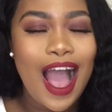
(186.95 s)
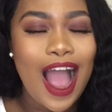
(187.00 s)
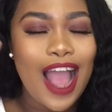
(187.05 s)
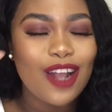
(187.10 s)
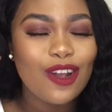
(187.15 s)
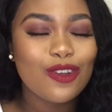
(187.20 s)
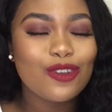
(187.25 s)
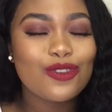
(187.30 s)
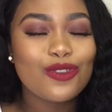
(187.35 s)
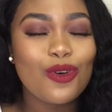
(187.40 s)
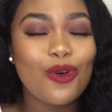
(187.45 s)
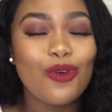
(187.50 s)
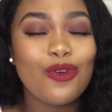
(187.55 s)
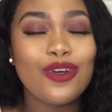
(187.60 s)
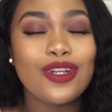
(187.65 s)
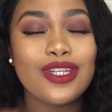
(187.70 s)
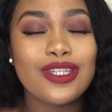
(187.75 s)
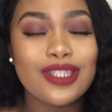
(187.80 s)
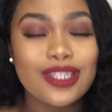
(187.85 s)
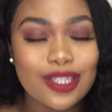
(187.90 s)
I look so
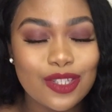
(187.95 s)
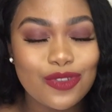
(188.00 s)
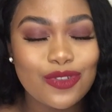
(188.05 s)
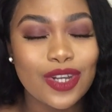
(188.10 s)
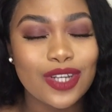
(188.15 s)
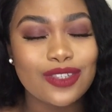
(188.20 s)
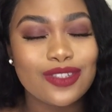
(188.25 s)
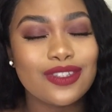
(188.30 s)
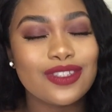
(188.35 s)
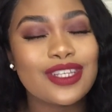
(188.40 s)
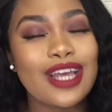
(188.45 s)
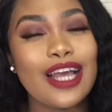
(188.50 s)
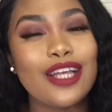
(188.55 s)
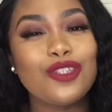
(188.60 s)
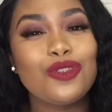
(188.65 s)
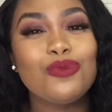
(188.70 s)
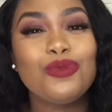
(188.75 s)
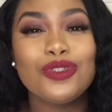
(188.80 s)
good in these tracksuits, guys.